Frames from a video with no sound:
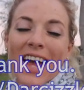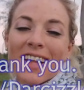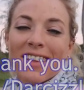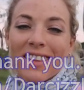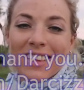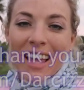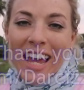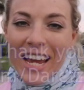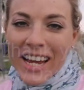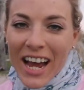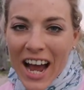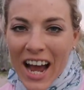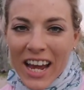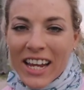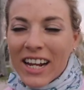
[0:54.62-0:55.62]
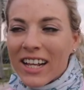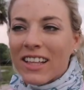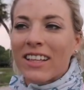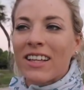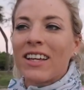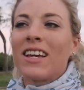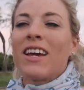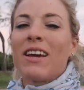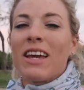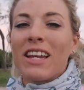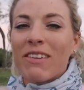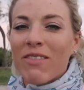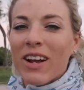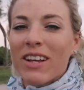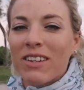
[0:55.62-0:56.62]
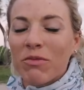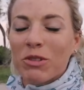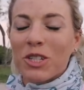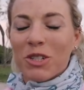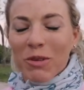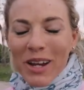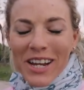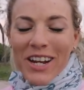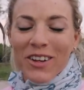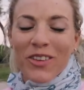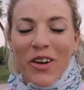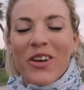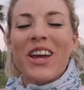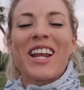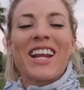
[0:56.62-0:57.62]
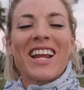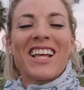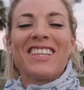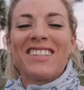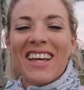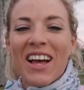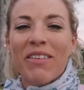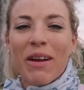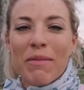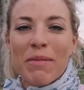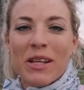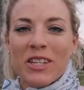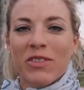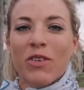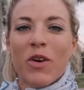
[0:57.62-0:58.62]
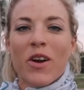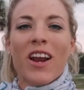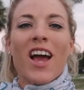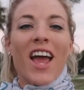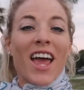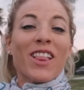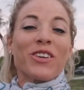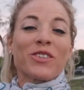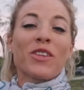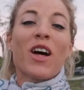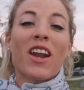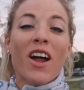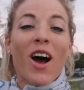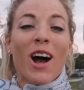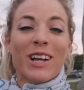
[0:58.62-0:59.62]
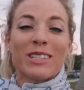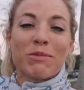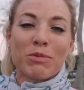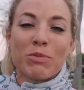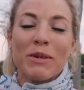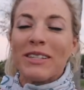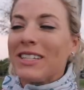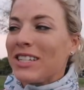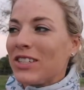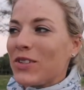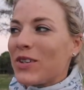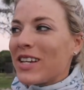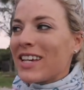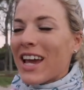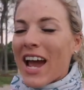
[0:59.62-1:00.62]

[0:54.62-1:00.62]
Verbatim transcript: at Lake Ida in, which is right here located in Delray Beach, Florida. And there's a lot of awesome species you can